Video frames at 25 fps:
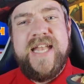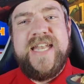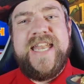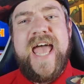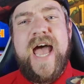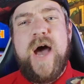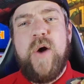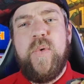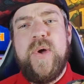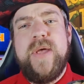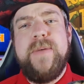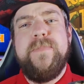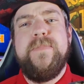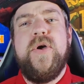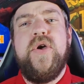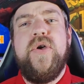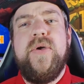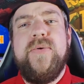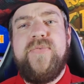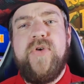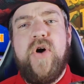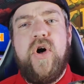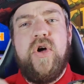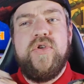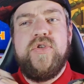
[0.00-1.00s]
Now we
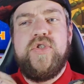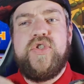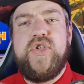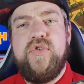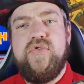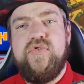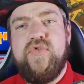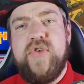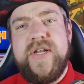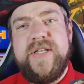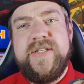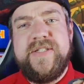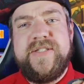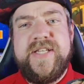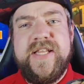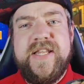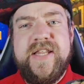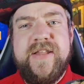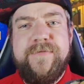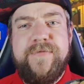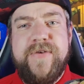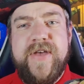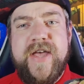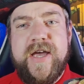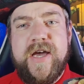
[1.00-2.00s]
move on to
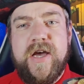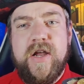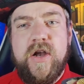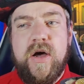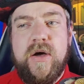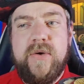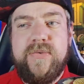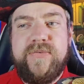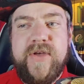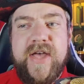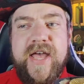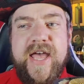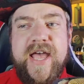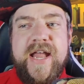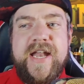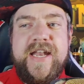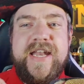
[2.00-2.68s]
rinsing the vehicle off.